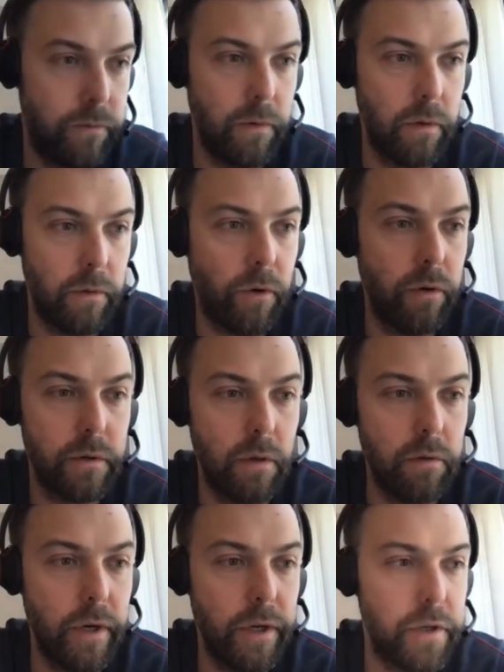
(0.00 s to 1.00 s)
of course,
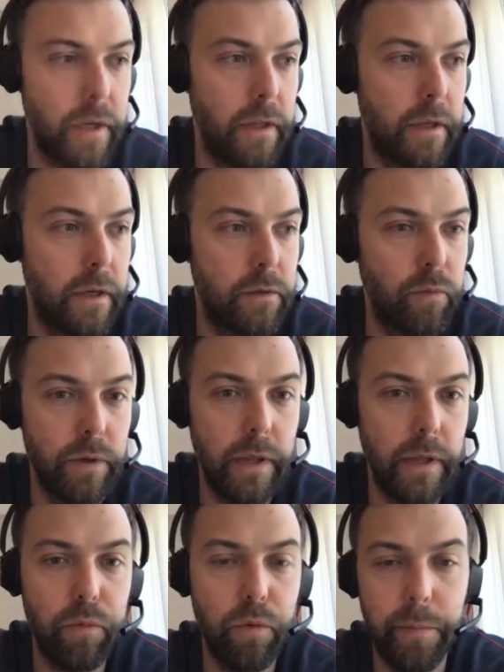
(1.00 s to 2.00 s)
loan originators
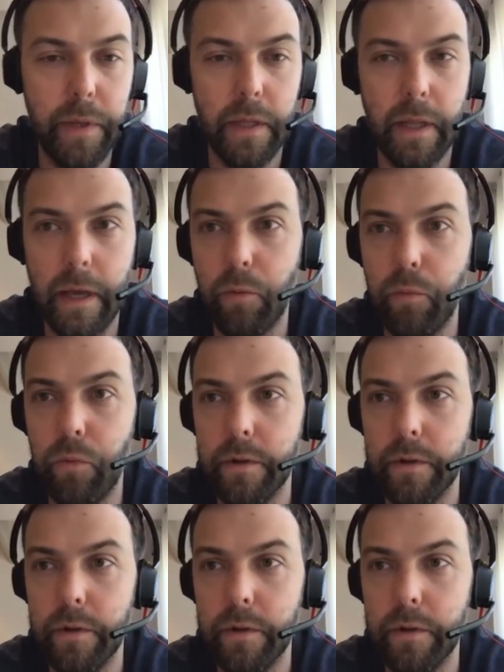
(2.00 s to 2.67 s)
that would be like